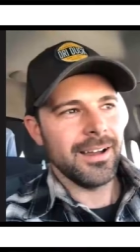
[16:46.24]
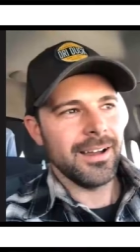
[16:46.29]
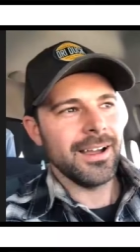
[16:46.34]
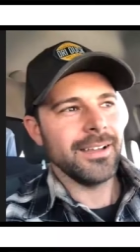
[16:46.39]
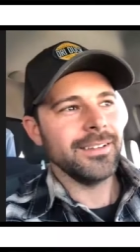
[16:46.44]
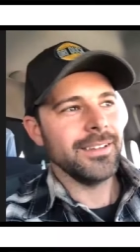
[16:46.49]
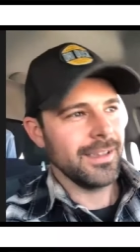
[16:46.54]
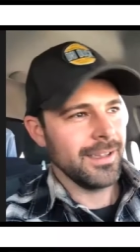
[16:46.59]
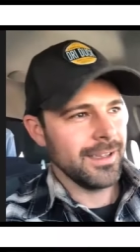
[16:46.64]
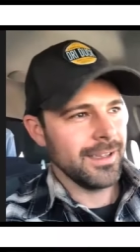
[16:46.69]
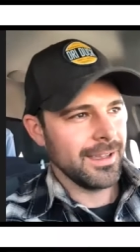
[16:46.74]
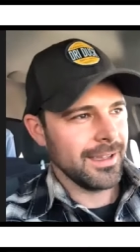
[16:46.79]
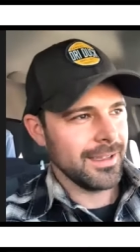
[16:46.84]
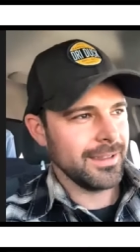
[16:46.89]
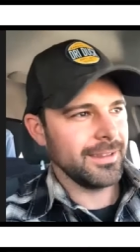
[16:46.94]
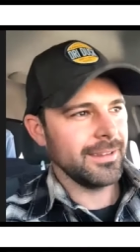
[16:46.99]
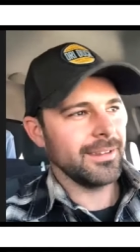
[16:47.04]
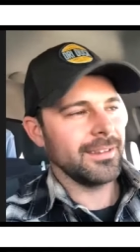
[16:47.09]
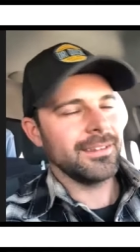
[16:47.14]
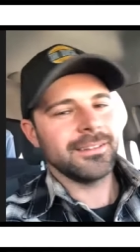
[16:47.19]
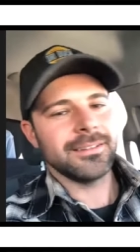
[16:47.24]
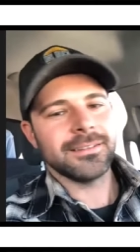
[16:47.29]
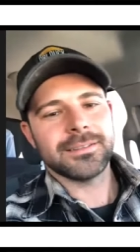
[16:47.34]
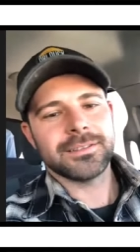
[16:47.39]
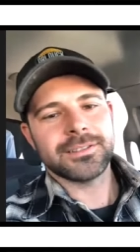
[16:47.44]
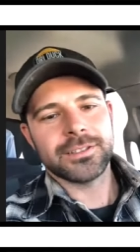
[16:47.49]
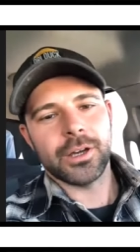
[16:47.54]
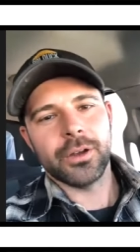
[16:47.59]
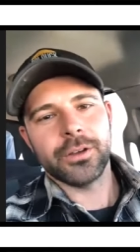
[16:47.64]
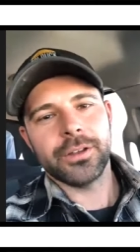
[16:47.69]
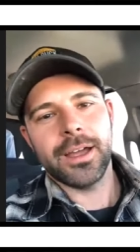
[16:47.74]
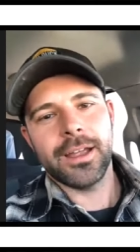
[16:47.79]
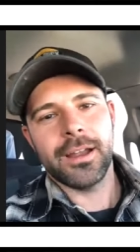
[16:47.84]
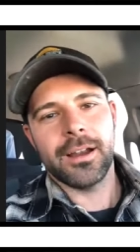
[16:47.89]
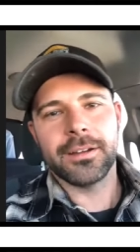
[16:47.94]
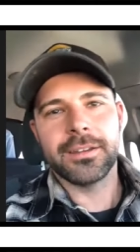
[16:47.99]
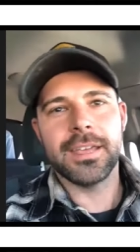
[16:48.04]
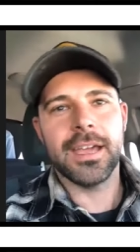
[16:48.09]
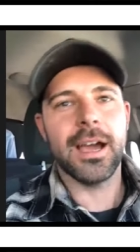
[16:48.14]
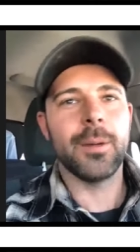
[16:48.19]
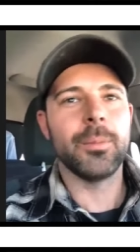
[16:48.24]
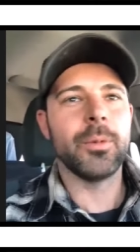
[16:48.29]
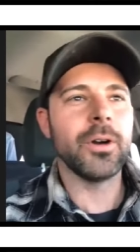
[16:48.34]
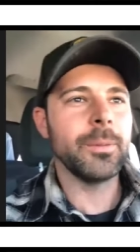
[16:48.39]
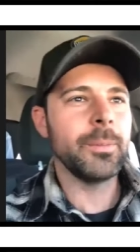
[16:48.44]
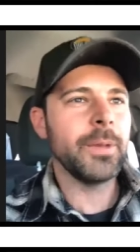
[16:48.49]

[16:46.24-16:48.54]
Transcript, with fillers: what that yeah. is? so diehard cowboy.